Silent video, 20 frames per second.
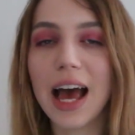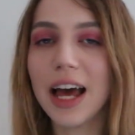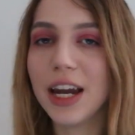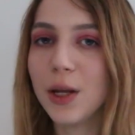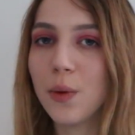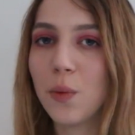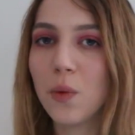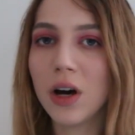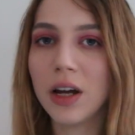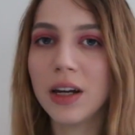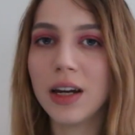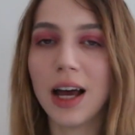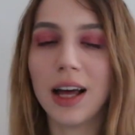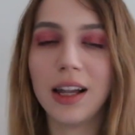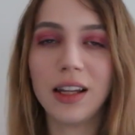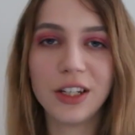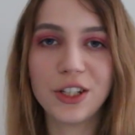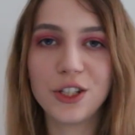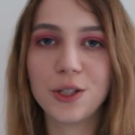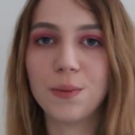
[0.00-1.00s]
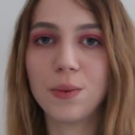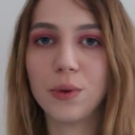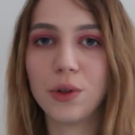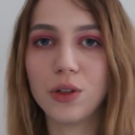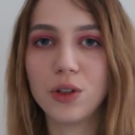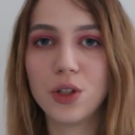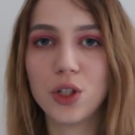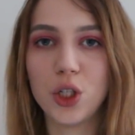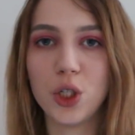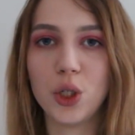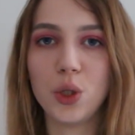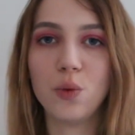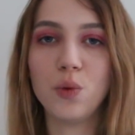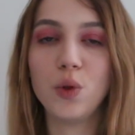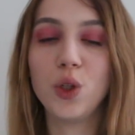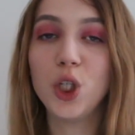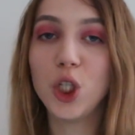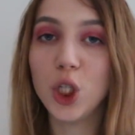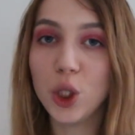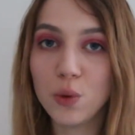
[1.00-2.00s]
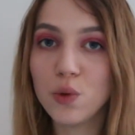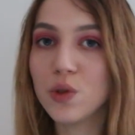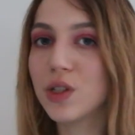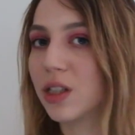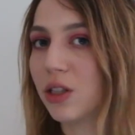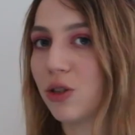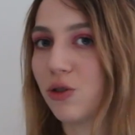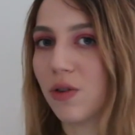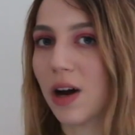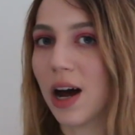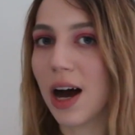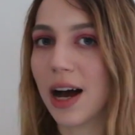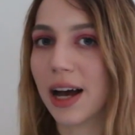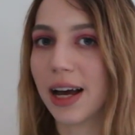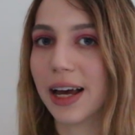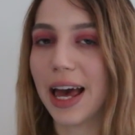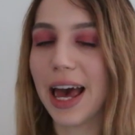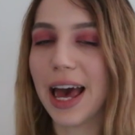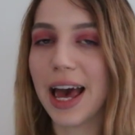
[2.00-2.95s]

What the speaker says: anyone eligible to use the drug,